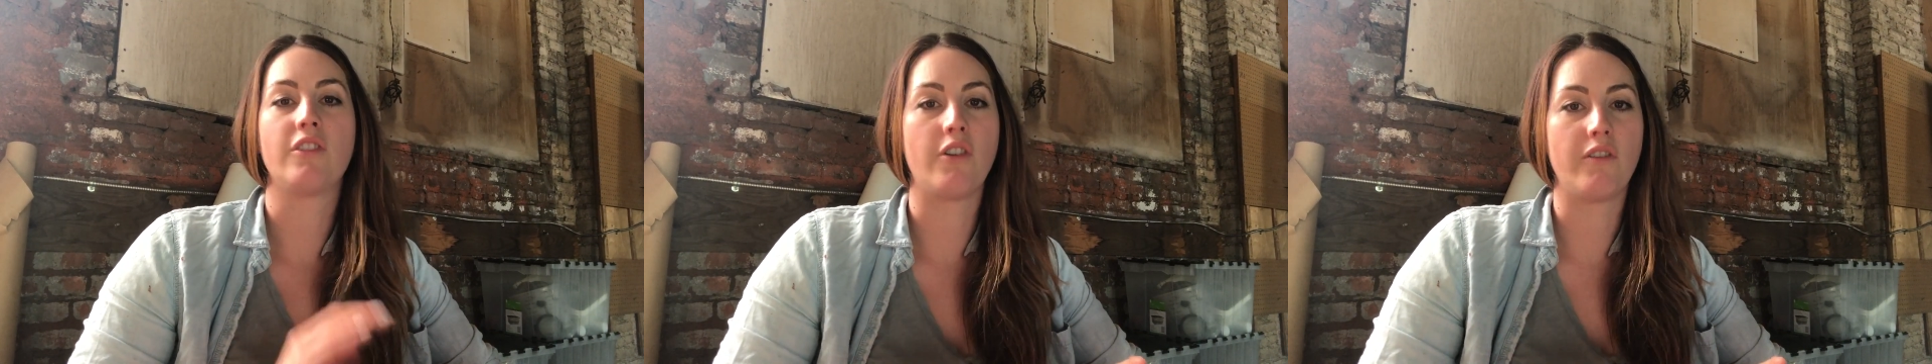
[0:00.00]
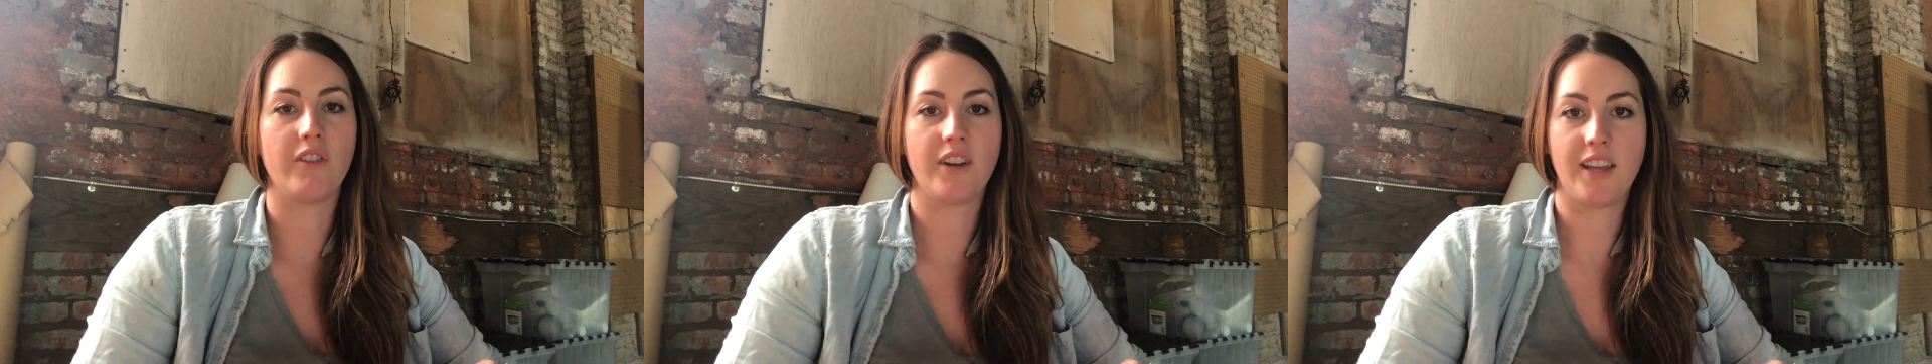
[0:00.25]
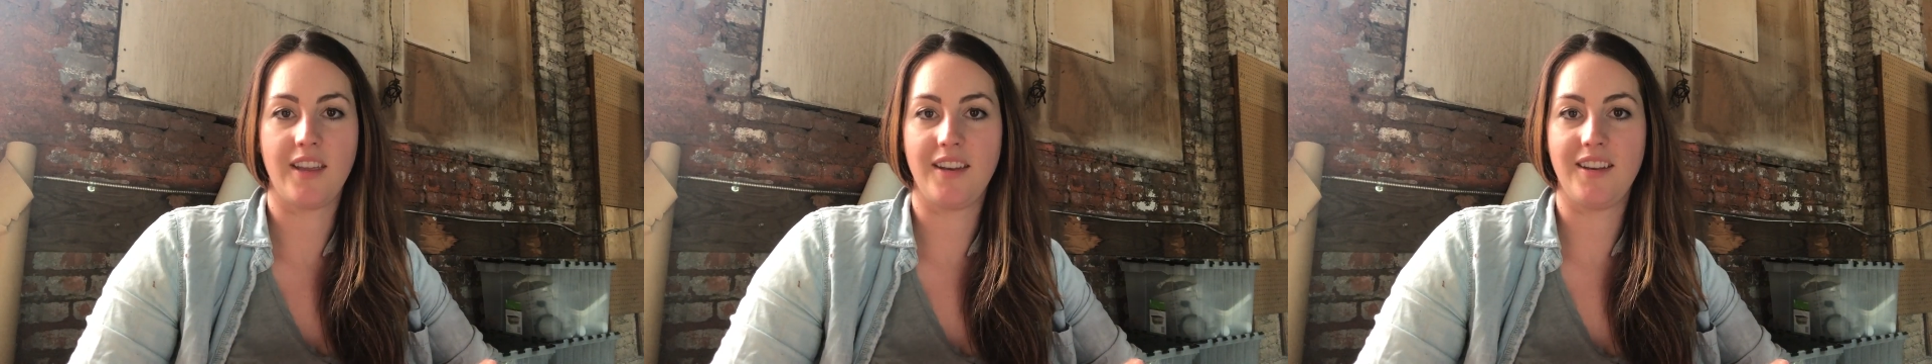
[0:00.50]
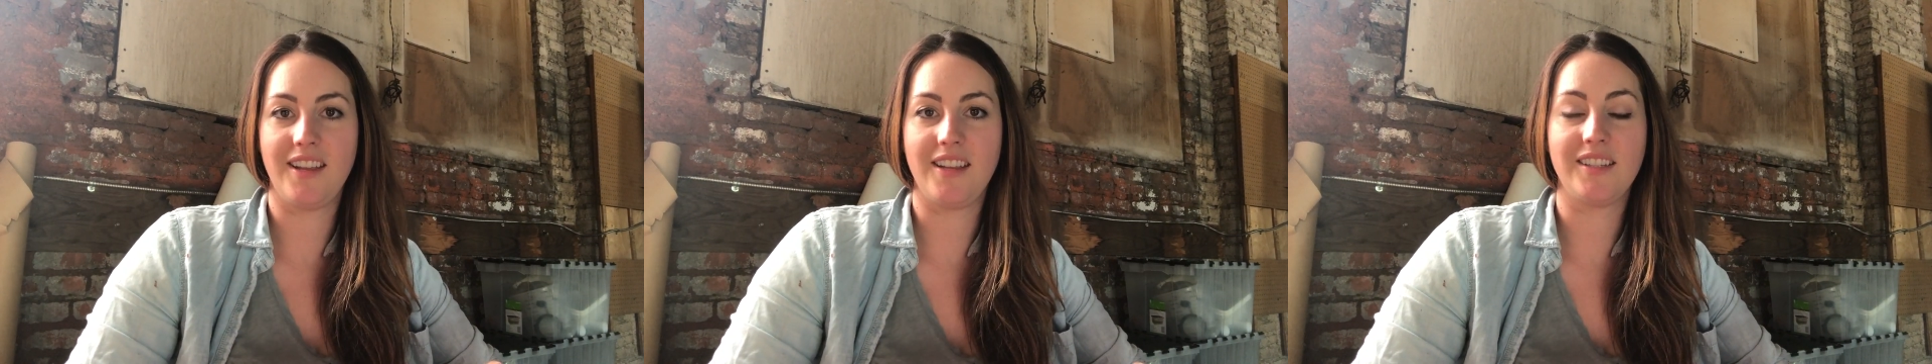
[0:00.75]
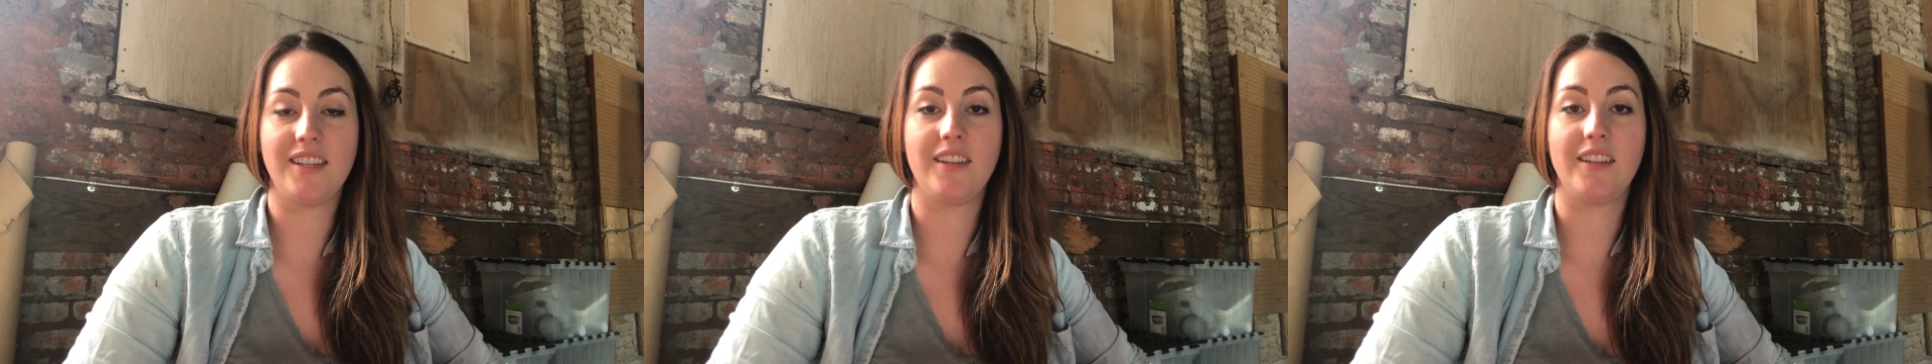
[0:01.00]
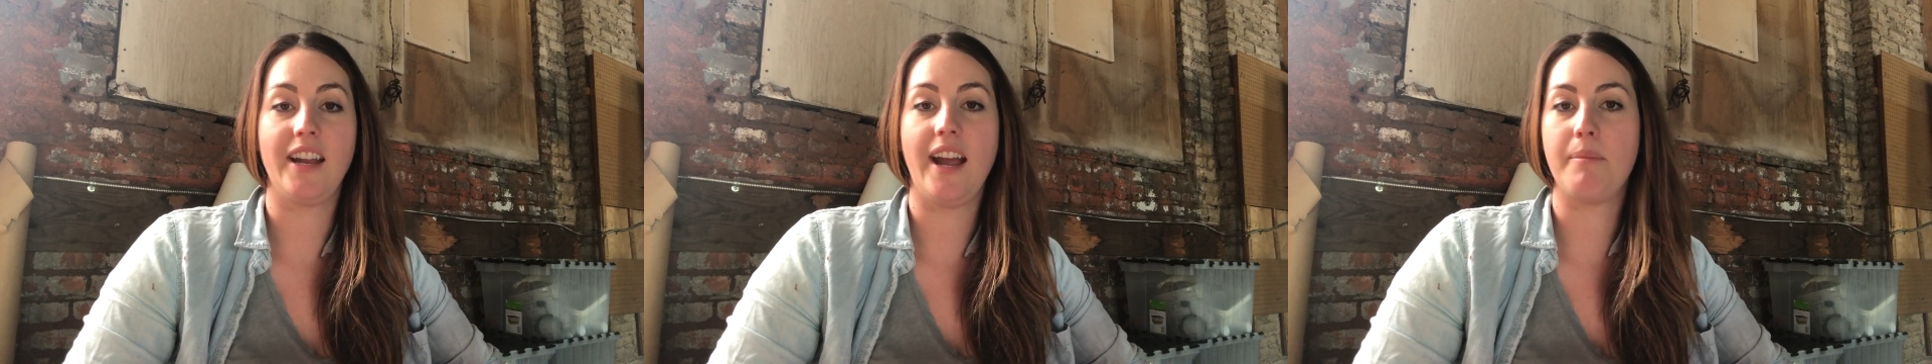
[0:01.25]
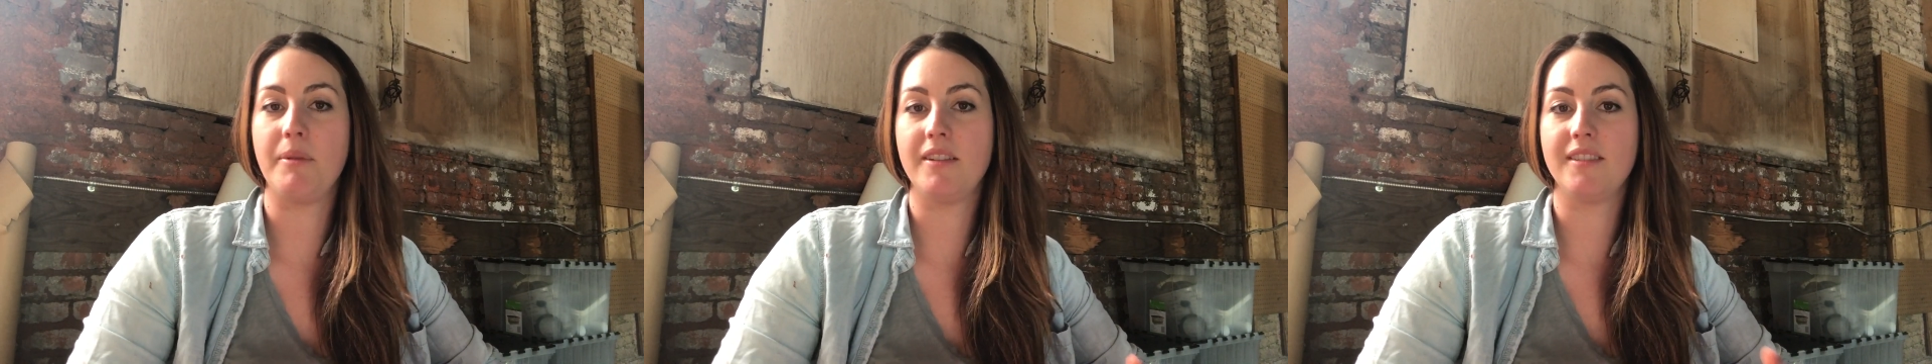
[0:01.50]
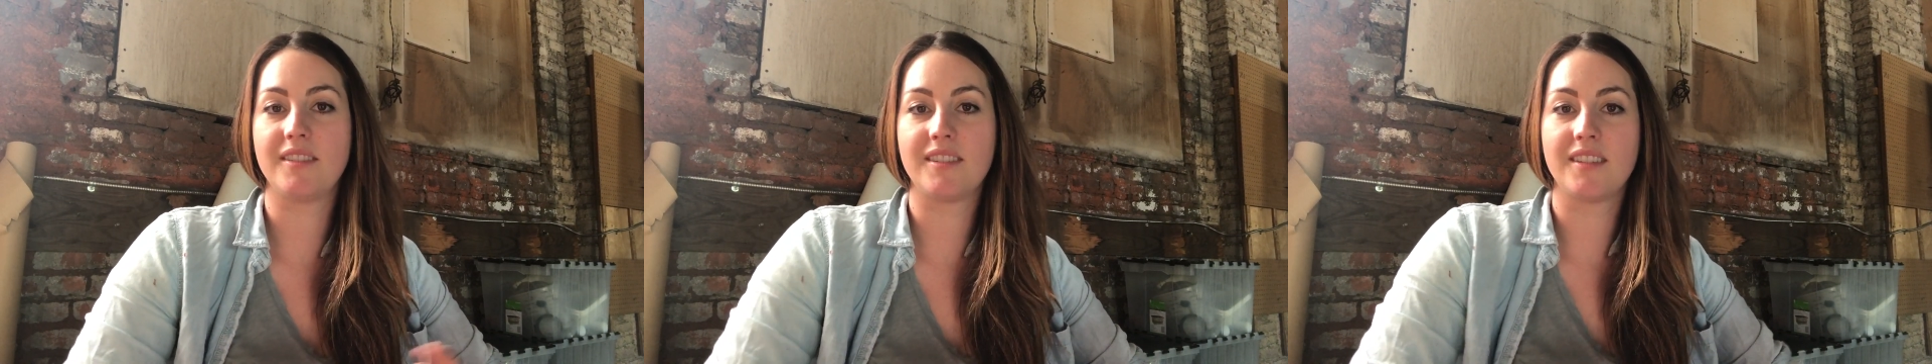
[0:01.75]
and over again until it
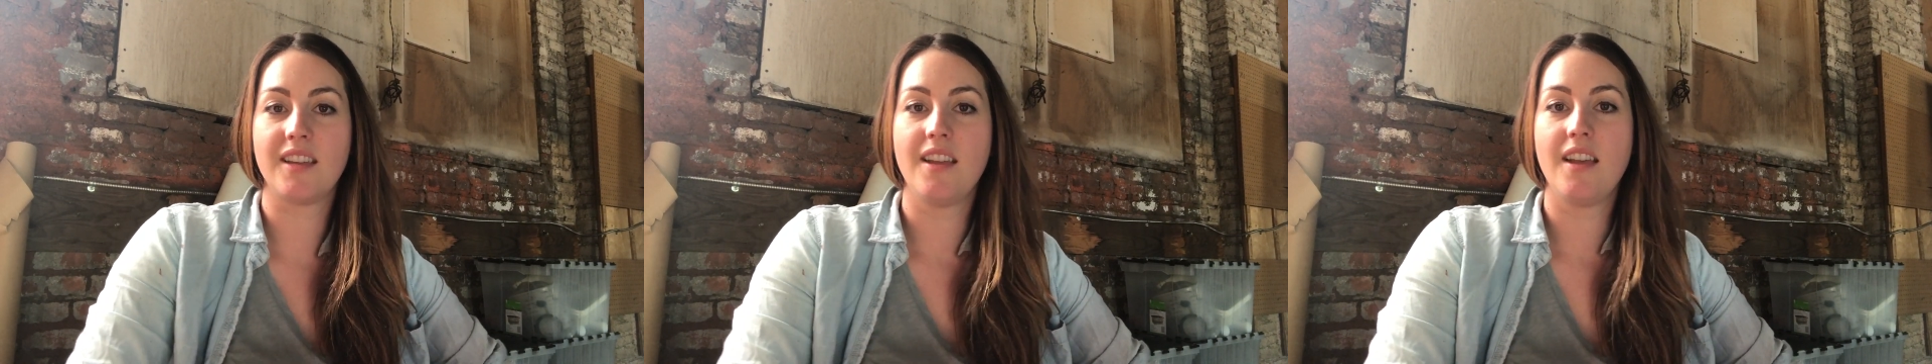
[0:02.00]
happens.